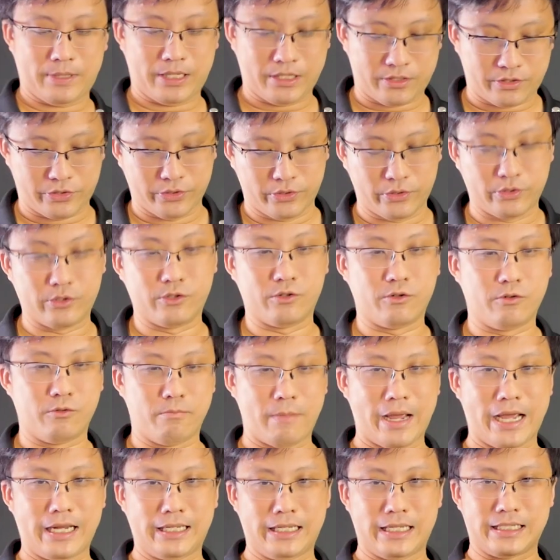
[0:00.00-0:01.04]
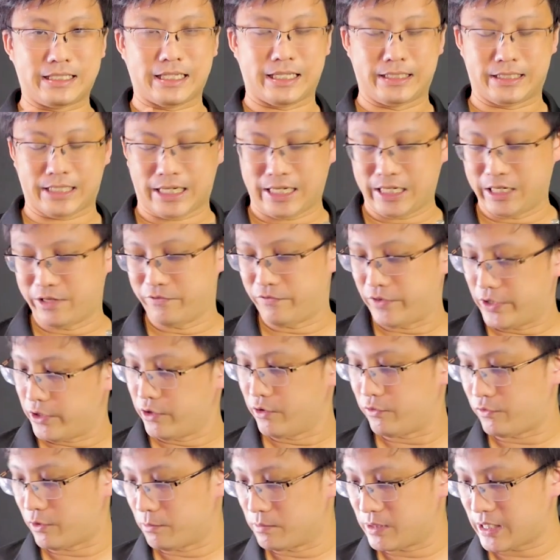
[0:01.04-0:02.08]
me to man this entire
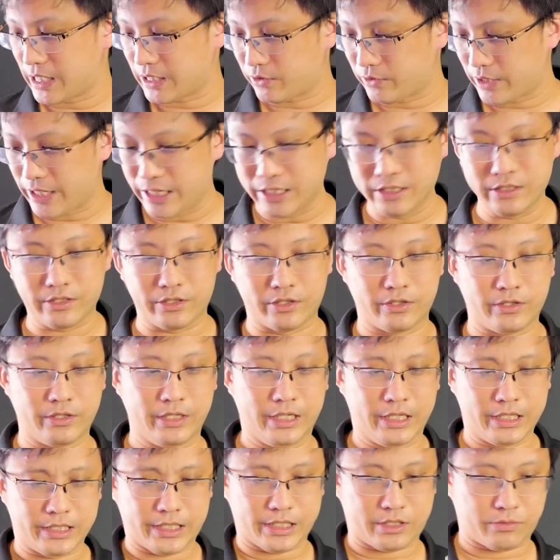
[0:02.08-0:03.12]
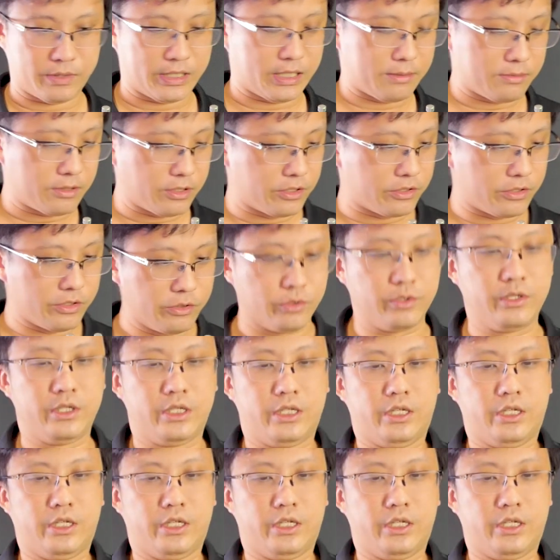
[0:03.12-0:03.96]
video from start to end, so that's what I'm gonna do.